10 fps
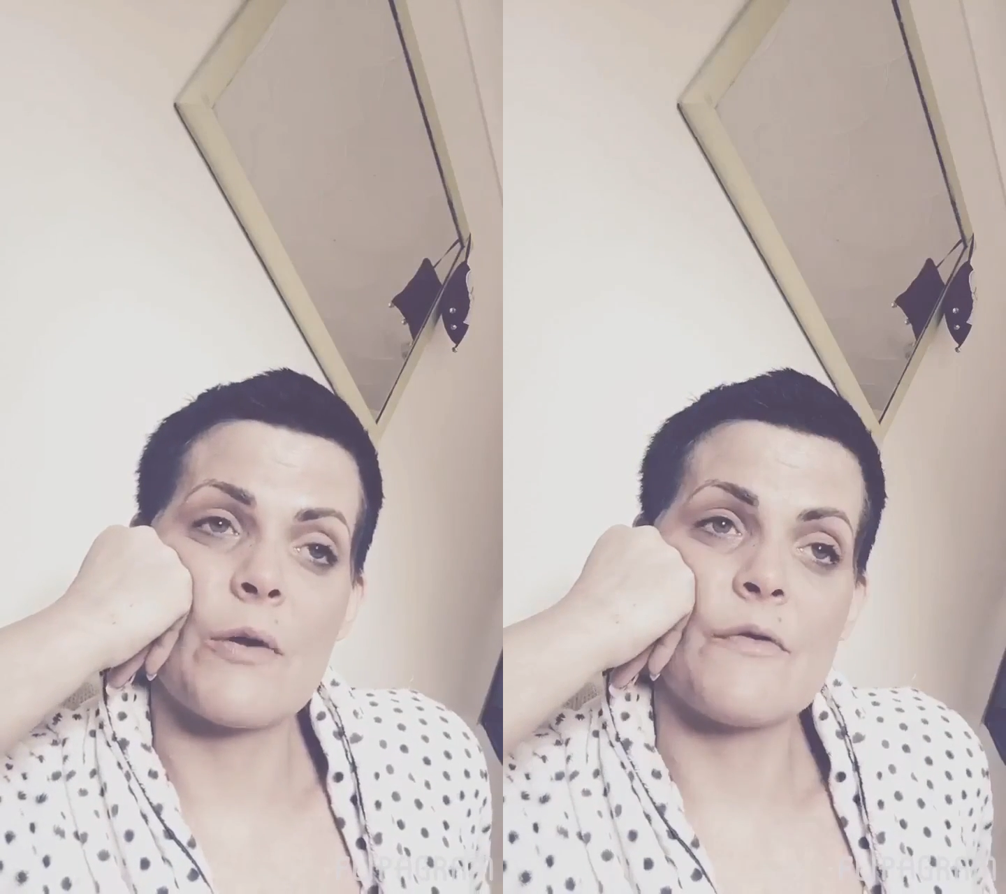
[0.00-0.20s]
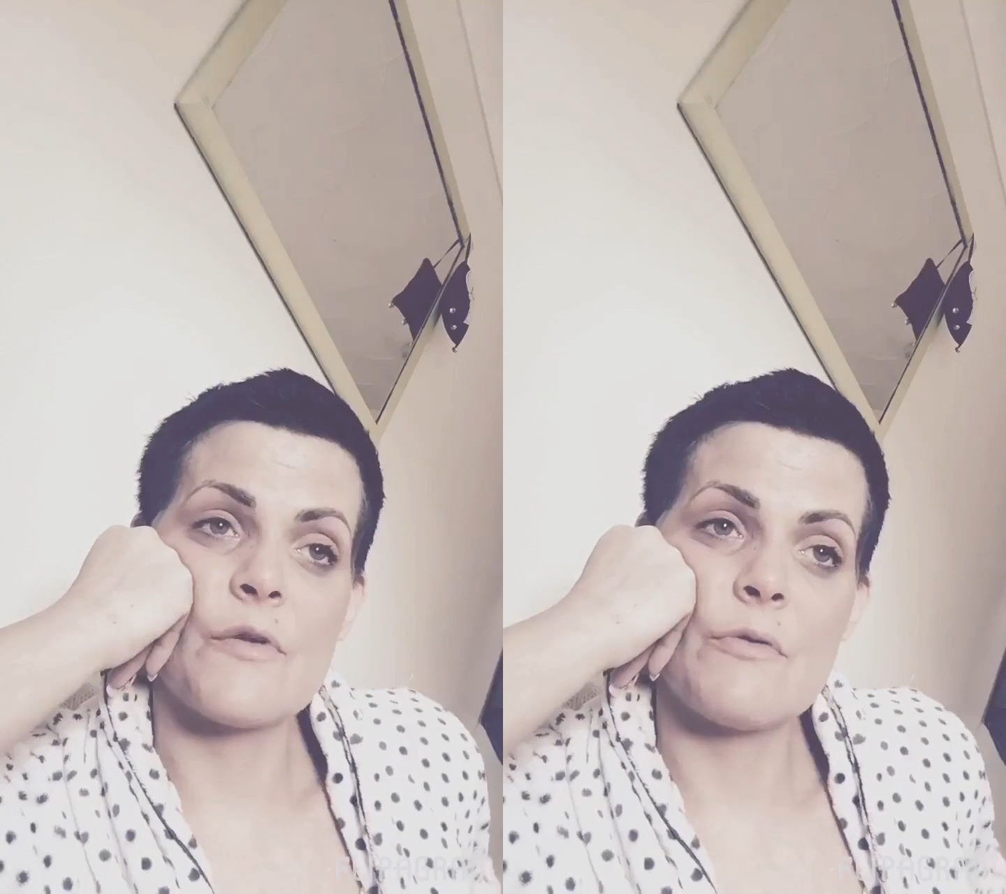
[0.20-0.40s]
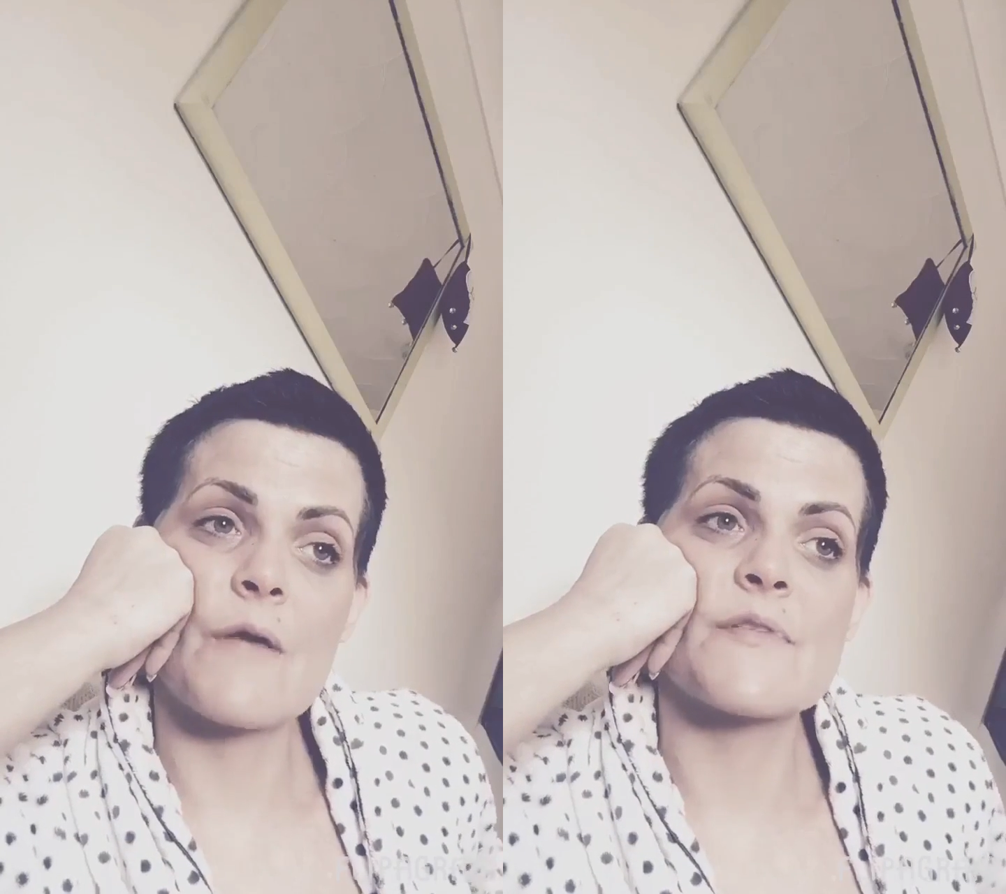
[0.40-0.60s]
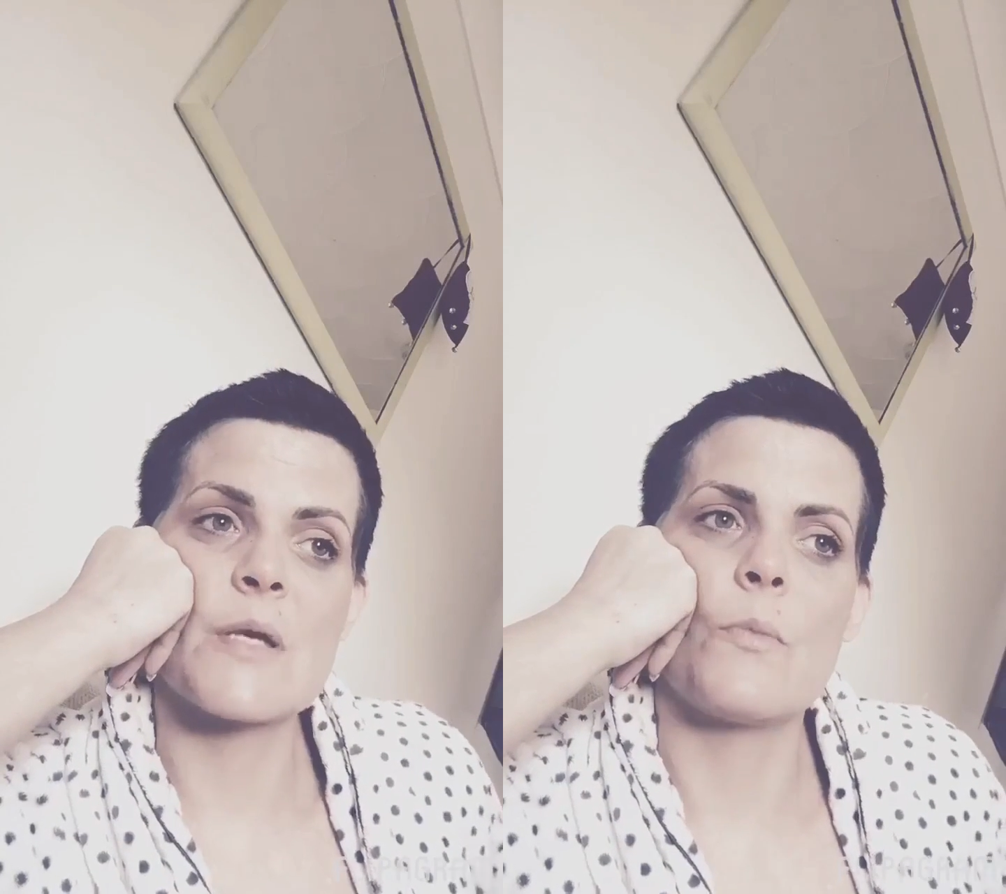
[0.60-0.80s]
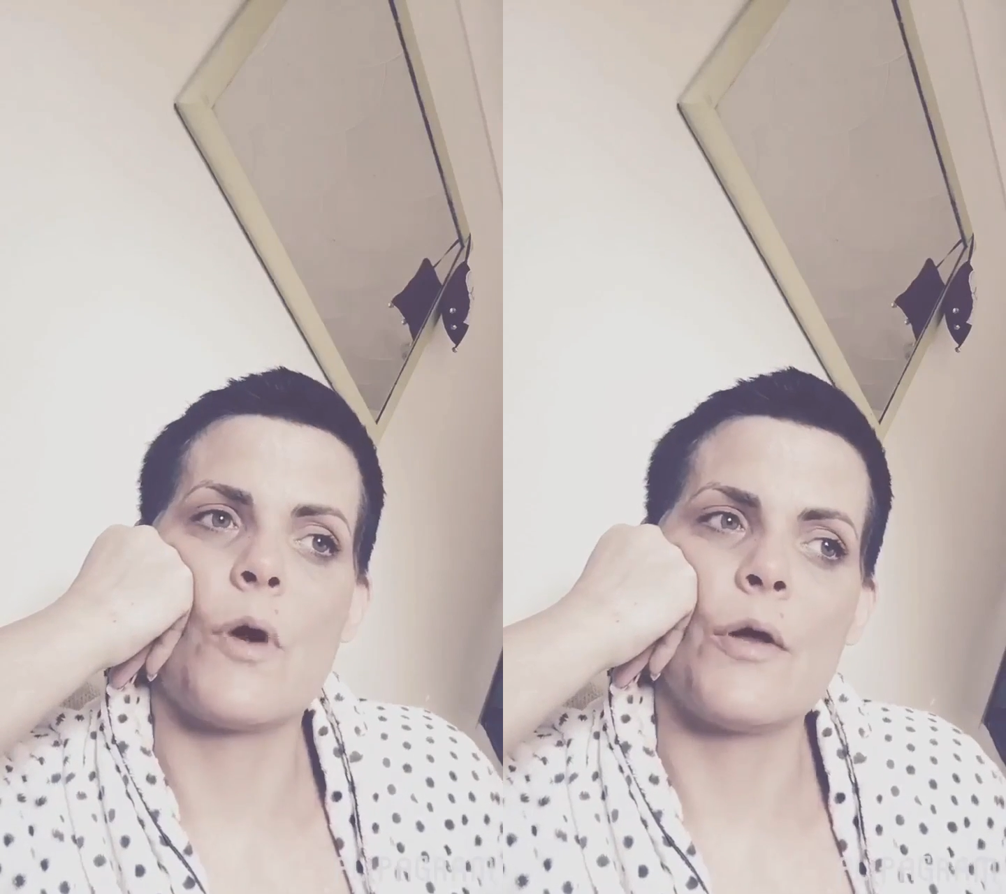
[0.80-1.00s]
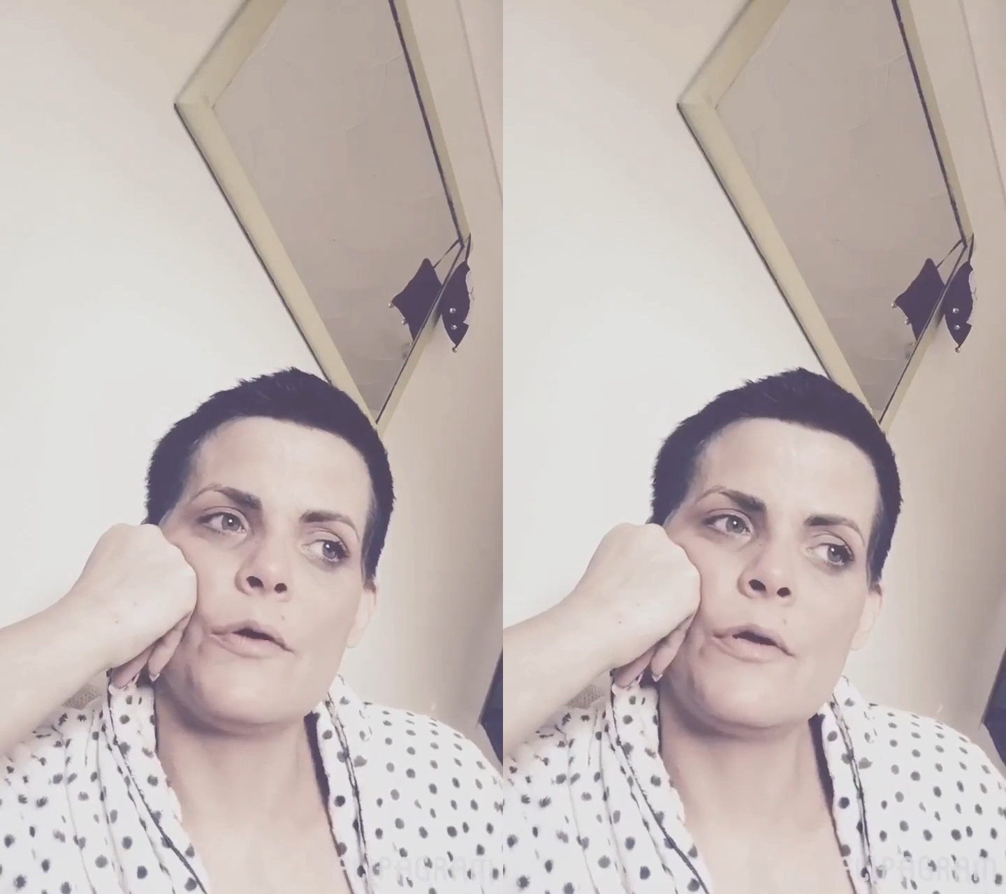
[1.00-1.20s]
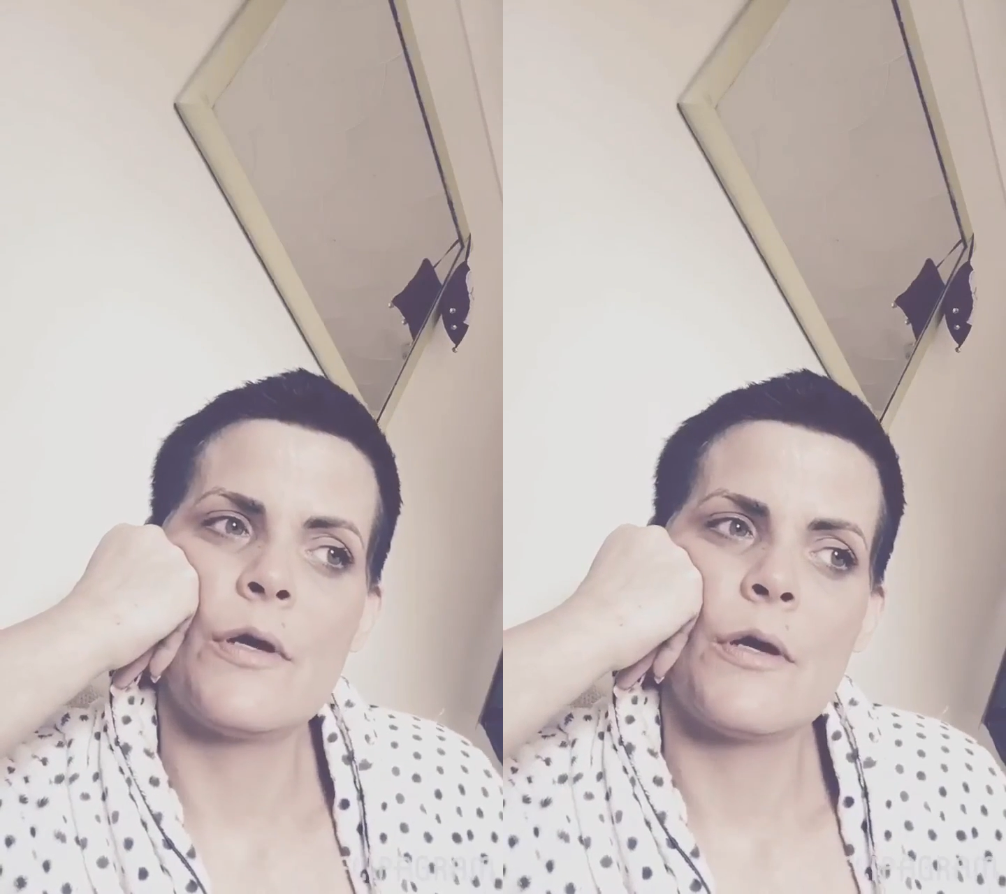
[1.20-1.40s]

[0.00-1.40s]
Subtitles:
if you love someone,